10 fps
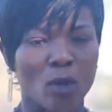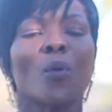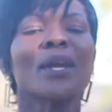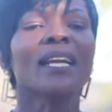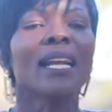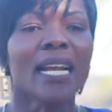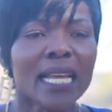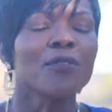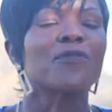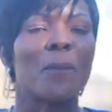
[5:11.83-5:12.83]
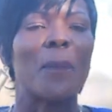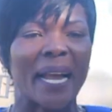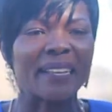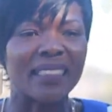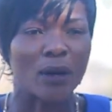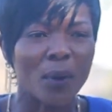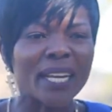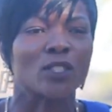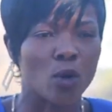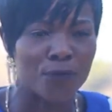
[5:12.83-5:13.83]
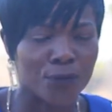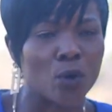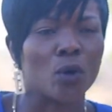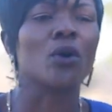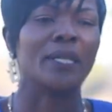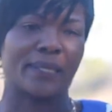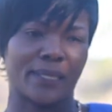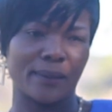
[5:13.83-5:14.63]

We live by the word of God.